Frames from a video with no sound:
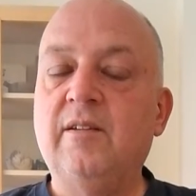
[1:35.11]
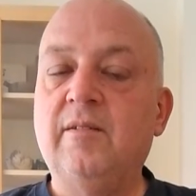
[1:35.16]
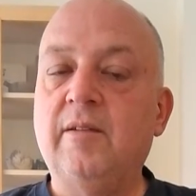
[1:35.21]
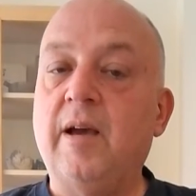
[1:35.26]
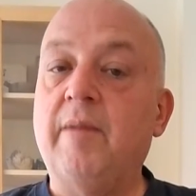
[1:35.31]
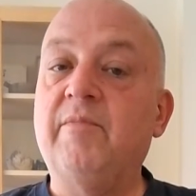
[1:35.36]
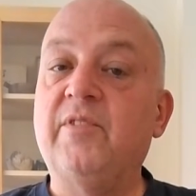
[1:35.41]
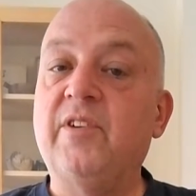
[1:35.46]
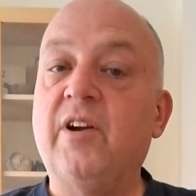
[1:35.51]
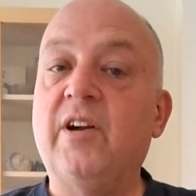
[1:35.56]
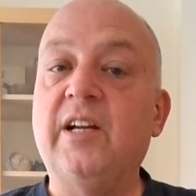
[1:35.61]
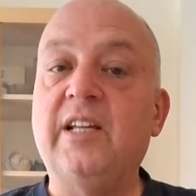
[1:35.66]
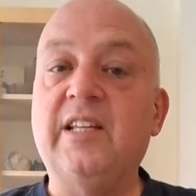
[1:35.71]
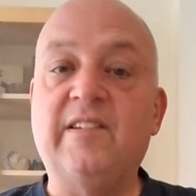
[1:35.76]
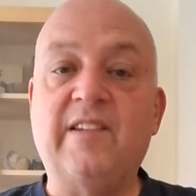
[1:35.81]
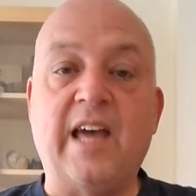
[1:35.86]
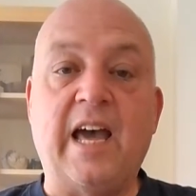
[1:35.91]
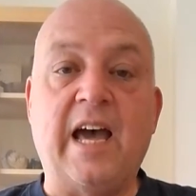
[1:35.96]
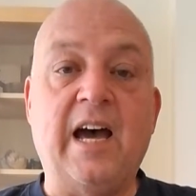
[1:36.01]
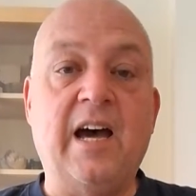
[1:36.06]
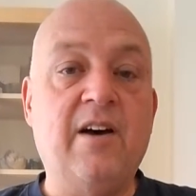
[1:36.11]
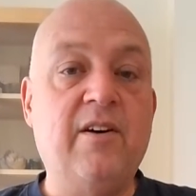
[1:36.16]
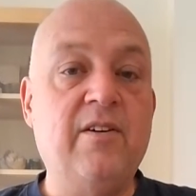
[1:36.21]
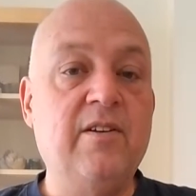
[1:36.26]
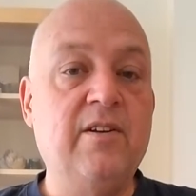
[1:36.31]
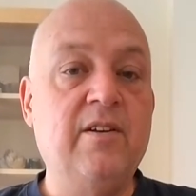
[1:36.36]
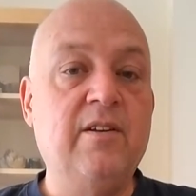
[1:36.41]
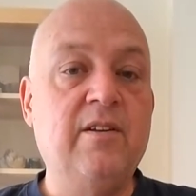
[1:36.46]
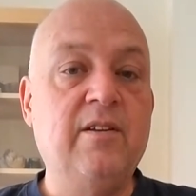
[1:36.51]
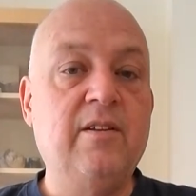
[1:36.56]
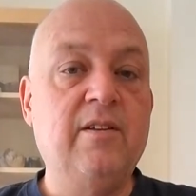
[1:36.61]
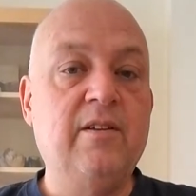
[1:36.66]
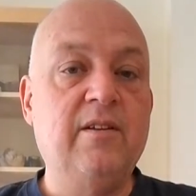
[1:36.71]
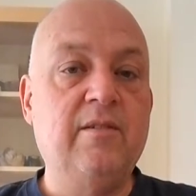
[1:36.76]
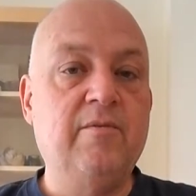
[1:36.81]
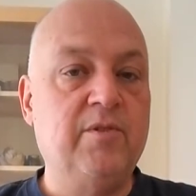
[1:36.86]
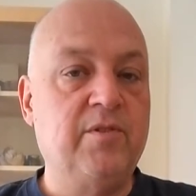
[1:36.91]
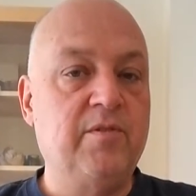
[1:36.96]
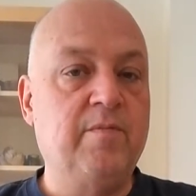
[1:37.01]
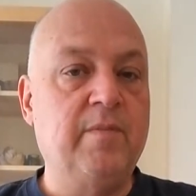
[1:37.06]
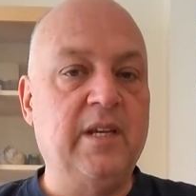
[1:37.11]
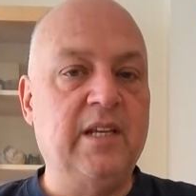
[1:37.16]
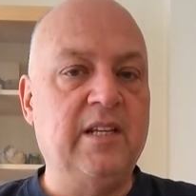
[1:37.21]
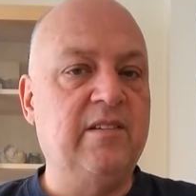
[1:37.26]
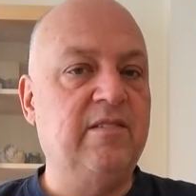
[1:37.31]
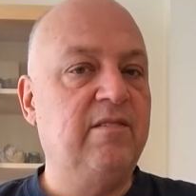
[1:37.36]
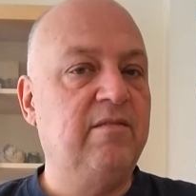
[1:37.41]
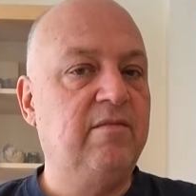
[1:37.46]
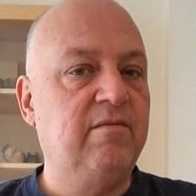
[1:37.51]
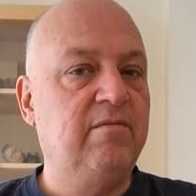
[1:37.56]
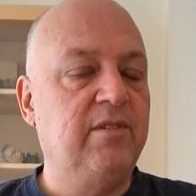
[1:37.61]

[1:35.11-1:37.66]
I'm sorry he's out, which means